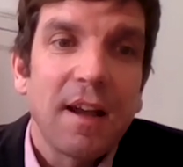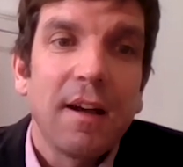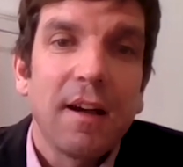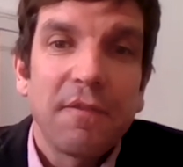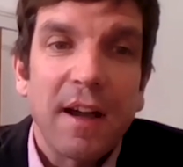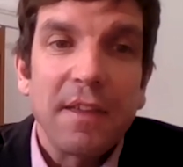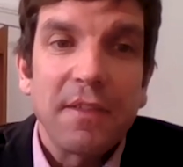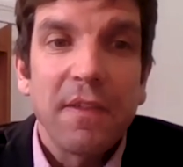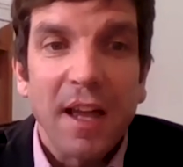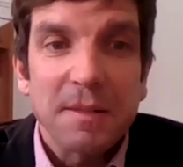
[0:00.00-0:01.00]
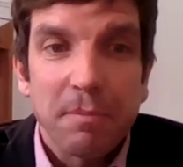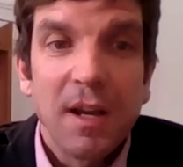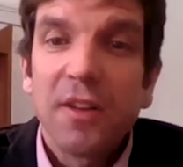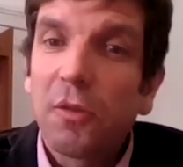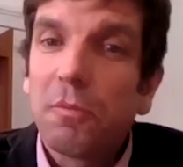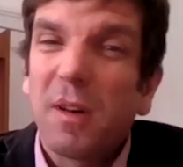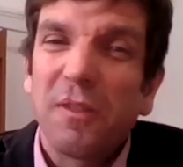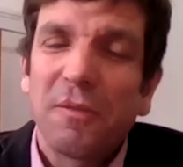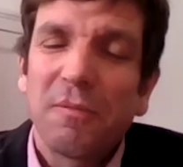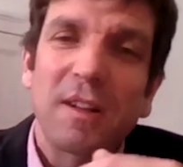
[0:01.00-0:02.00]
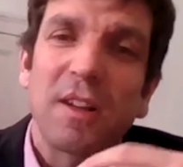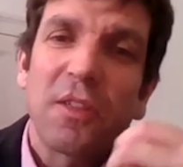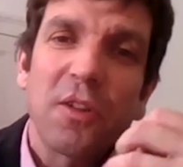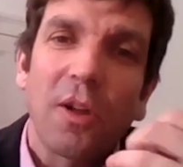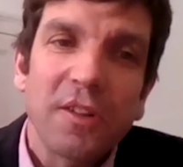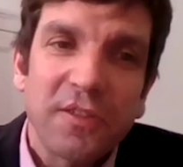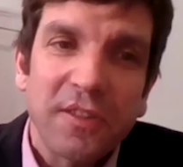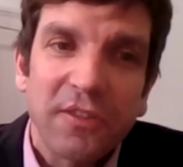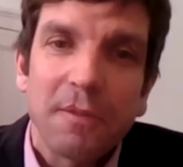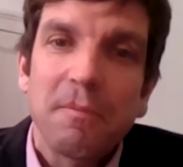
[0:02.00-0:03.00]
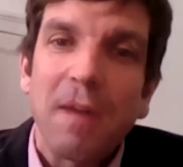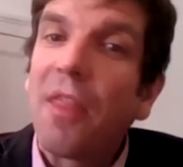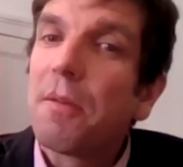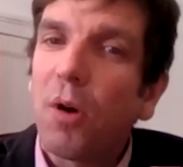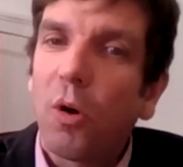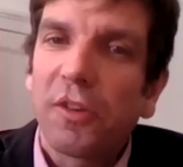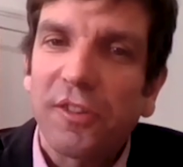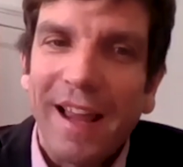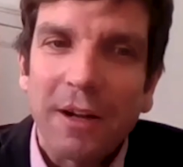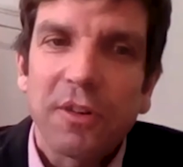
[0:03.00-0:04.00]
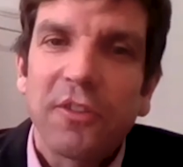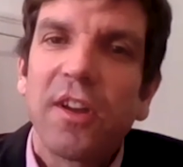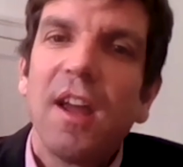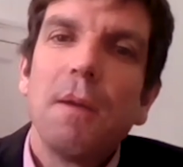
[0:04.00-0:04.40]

uh, faith, and that so Catholicism and the Polish language